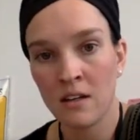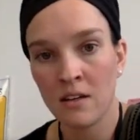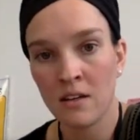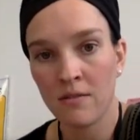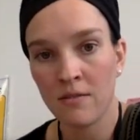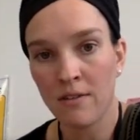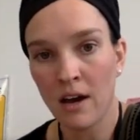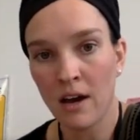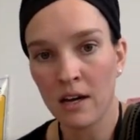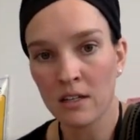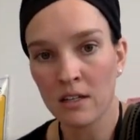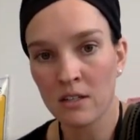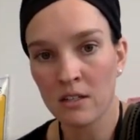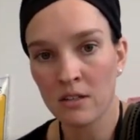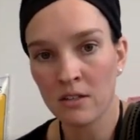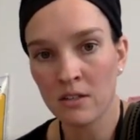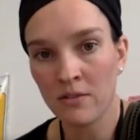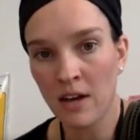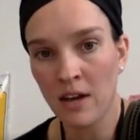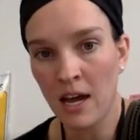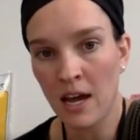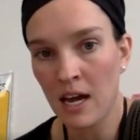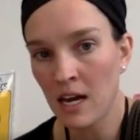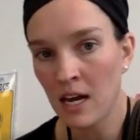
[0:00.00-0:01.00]
factors of
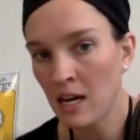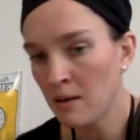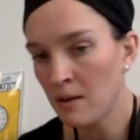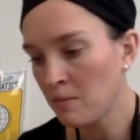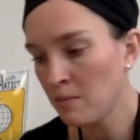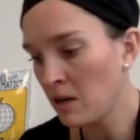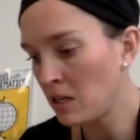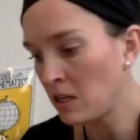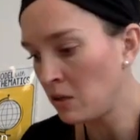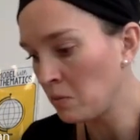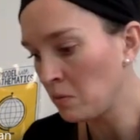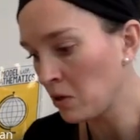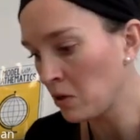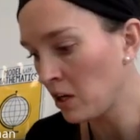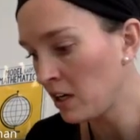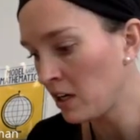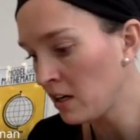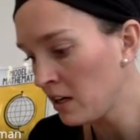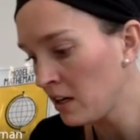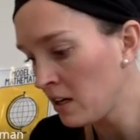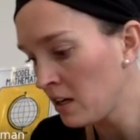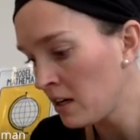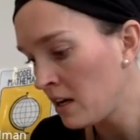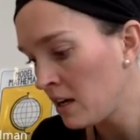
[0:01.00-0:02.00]
a in my
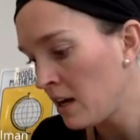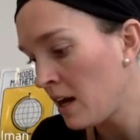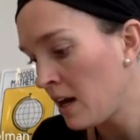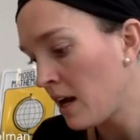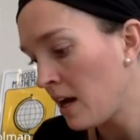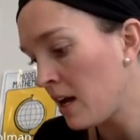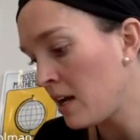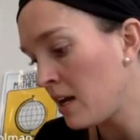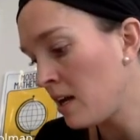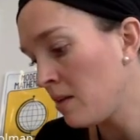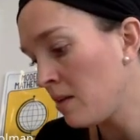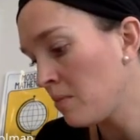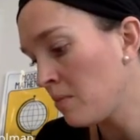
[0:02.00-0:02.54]
numerator. And in